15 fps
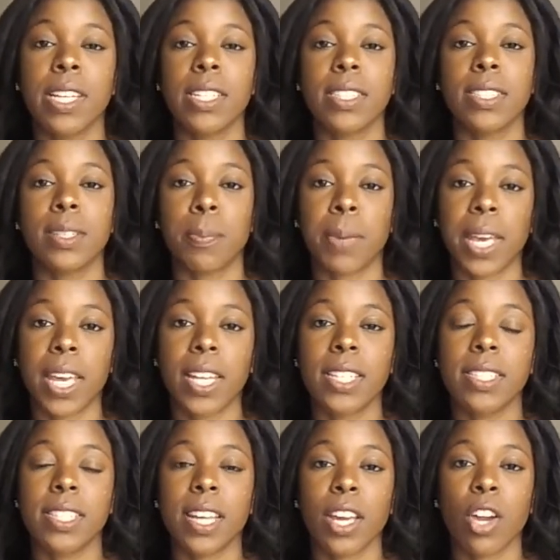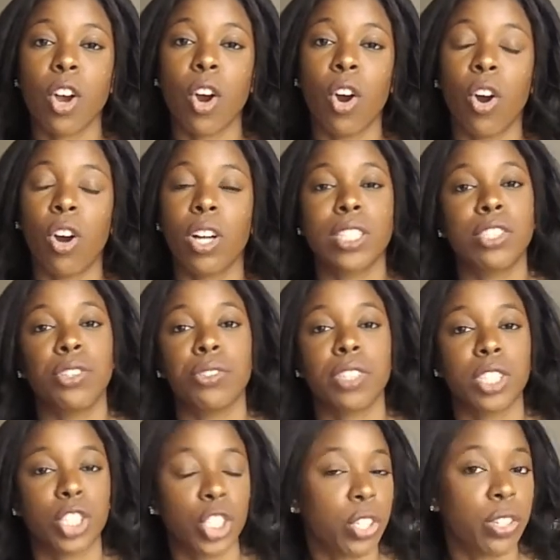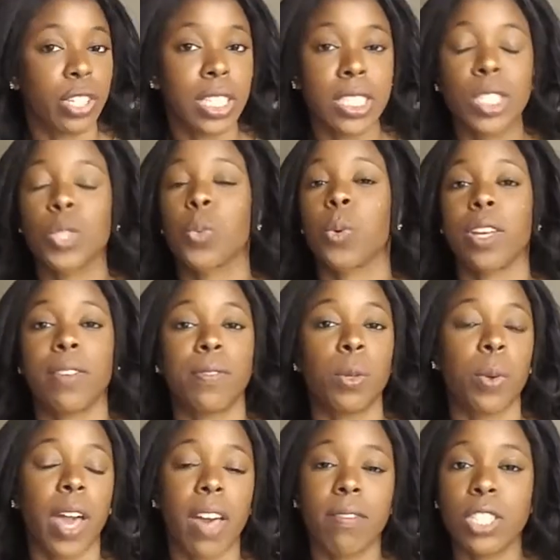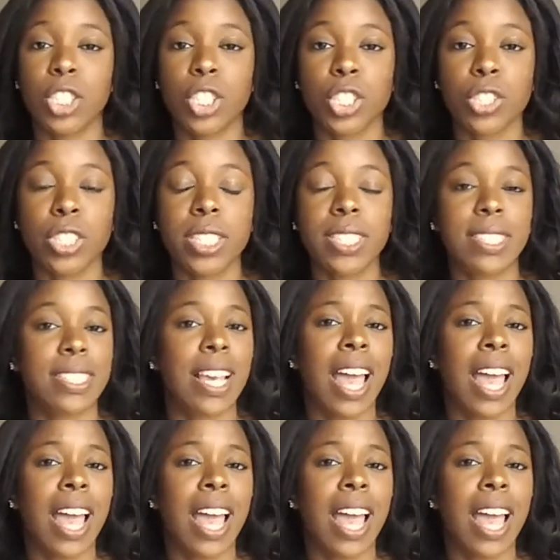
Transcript: depending on your insurance, or if you have insurance.